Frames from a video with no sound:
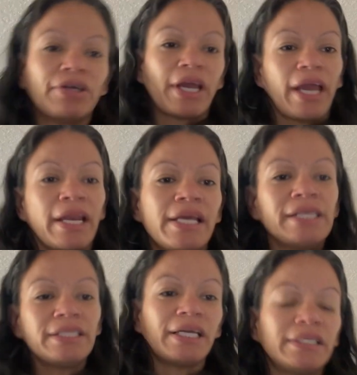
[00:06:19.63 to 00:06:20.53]
Okay, and
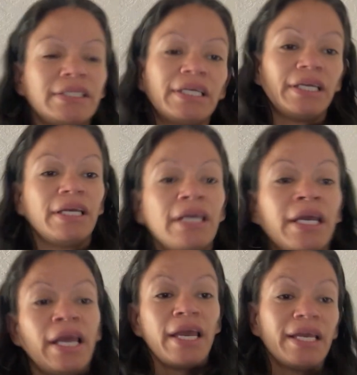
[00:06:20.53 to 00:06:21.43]
he said unto
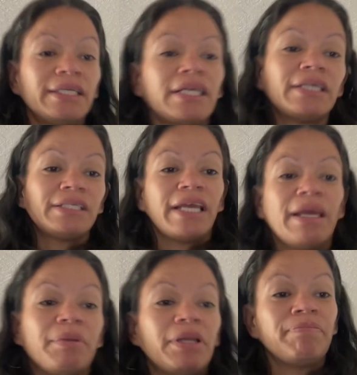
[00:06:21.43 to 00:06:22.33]

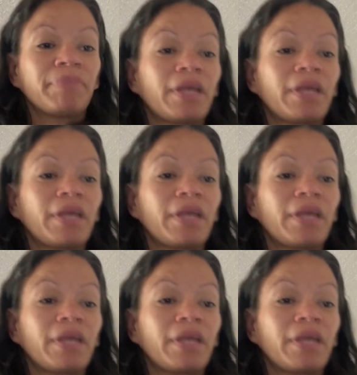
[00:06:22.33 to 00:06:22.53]
Ammon,